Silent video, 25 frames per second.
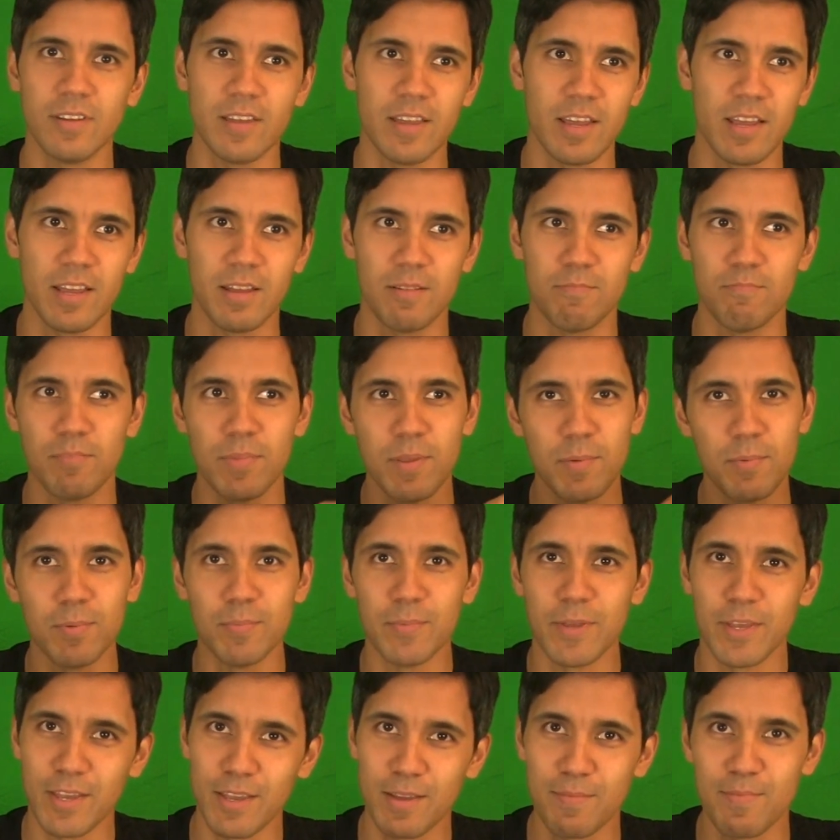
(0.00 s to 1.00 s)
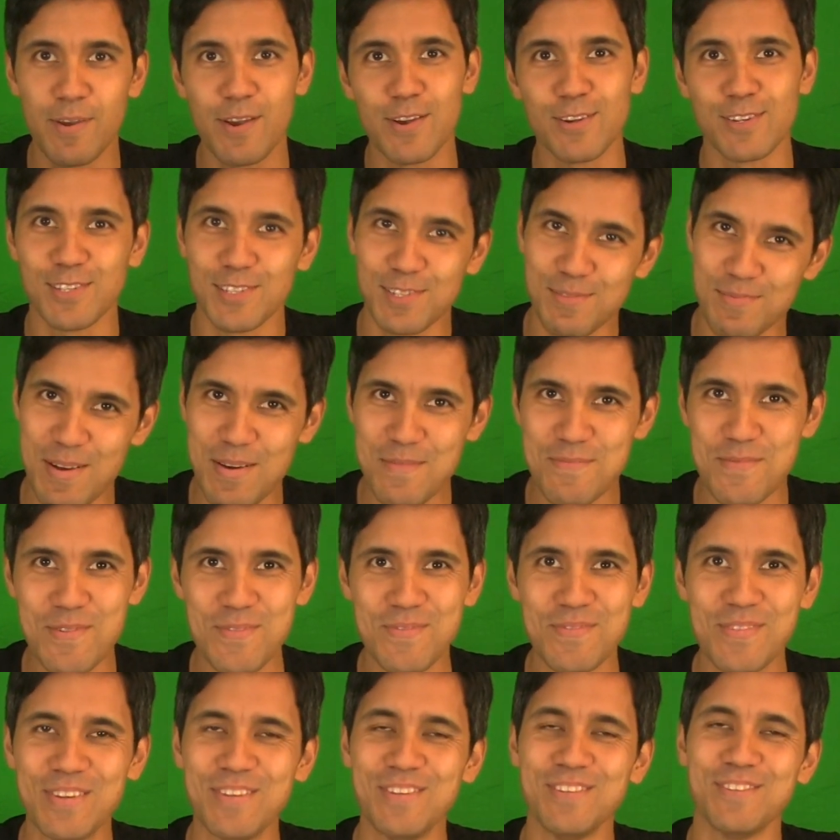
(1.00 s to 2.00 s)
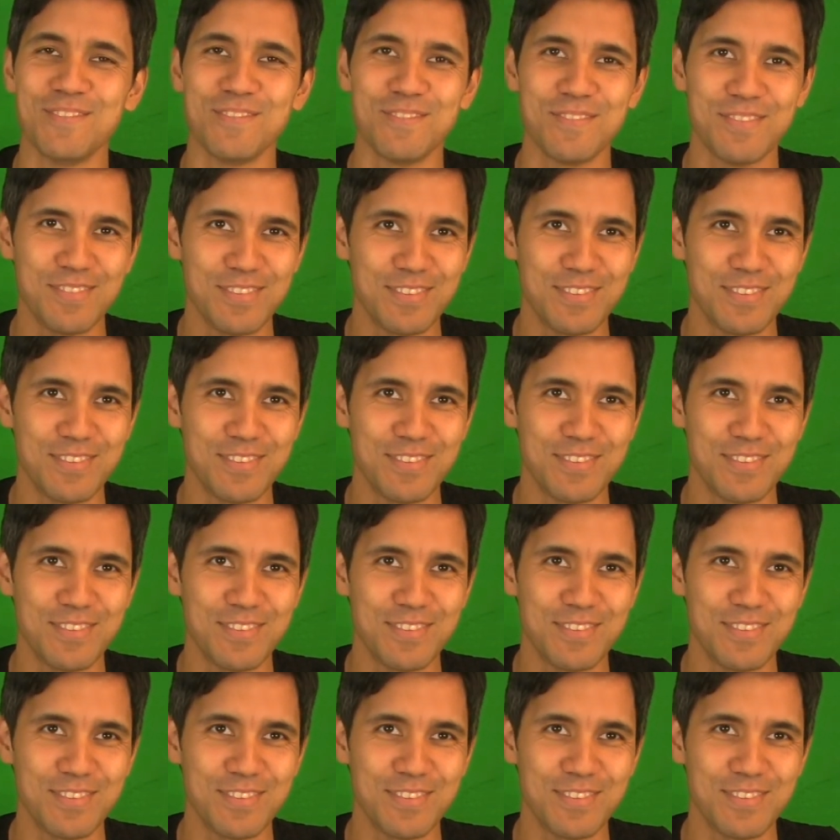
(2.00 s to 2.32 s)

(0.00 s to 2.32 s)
and people making comparisons about movies,